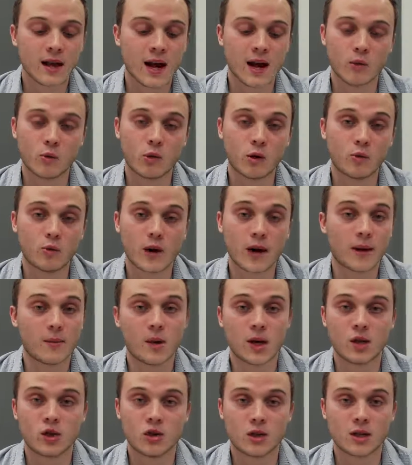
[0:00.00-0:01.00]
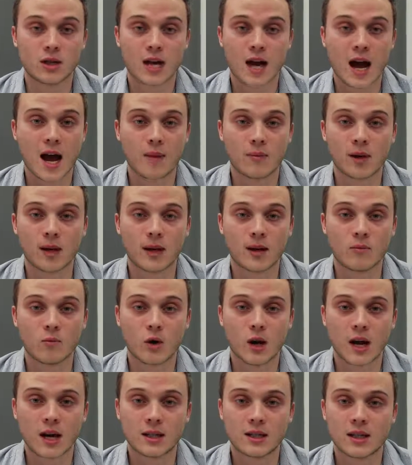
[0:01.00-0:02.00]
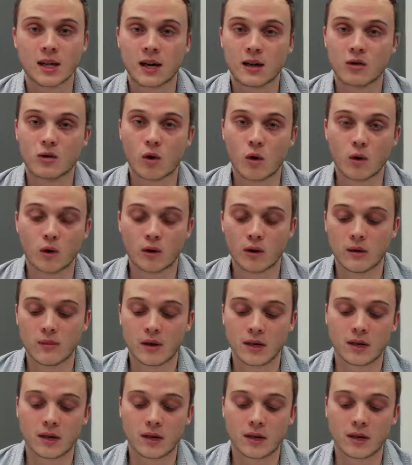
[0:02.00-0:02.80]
I wouldn't recommend just copying what I said totally,